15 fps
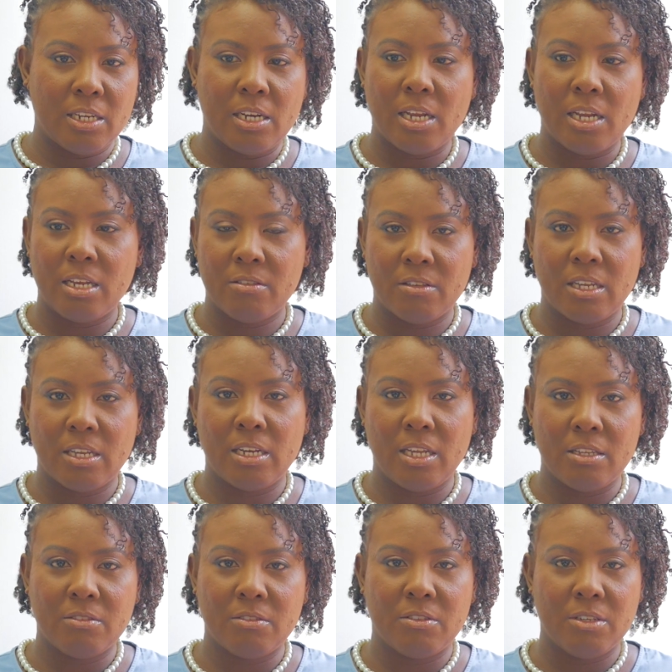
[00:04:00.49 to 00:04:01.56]
less and
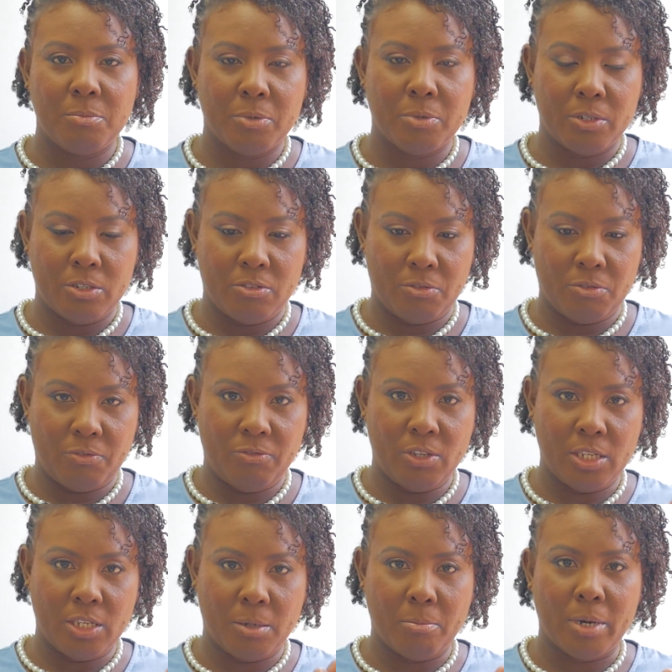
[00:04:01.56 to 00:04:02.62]
less deeper. It's
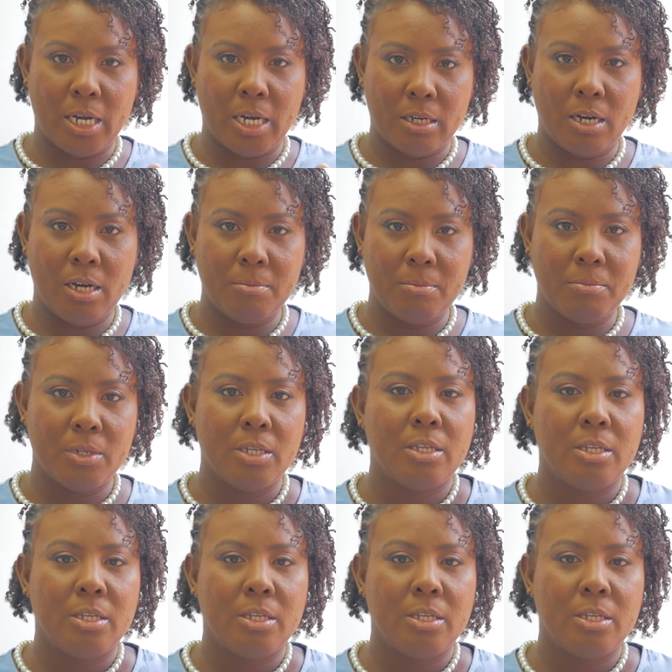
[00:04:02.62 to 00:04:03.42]
filling back up.